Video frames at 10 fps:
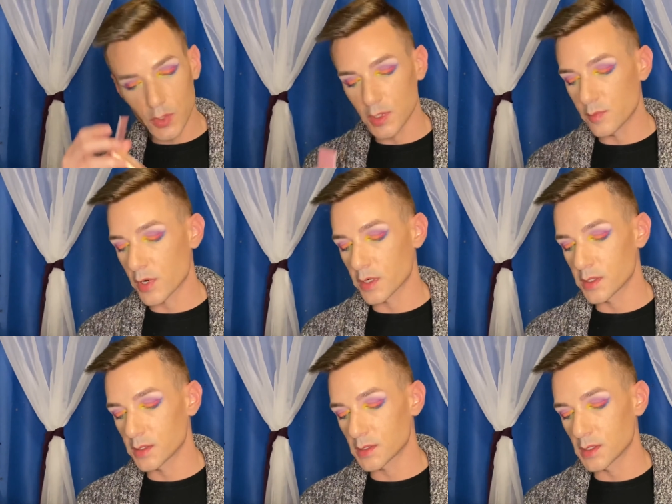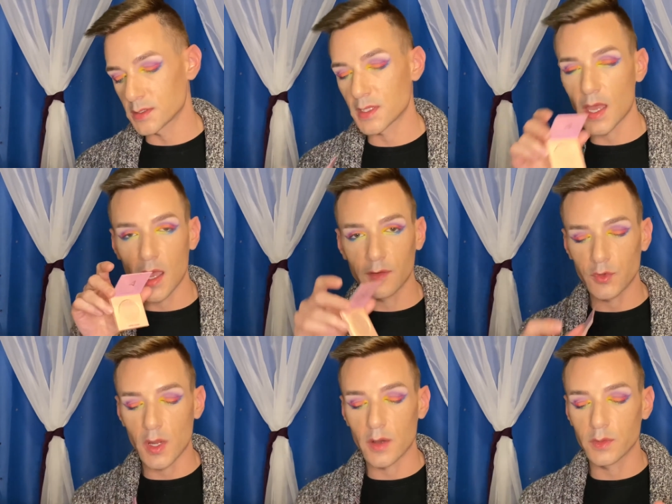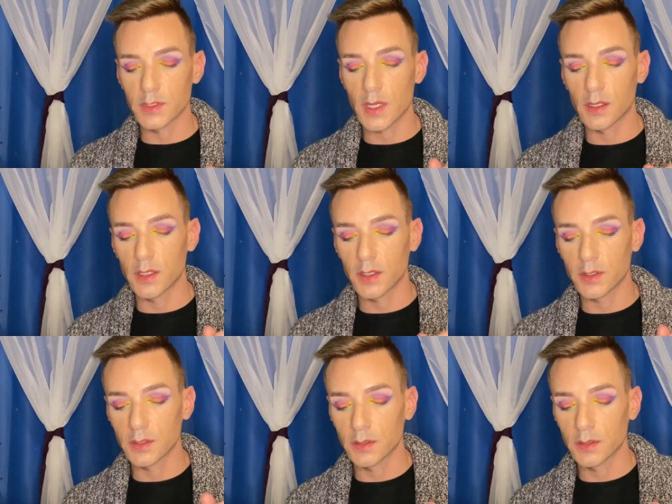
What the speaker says: product. It's the After Hours highlighter.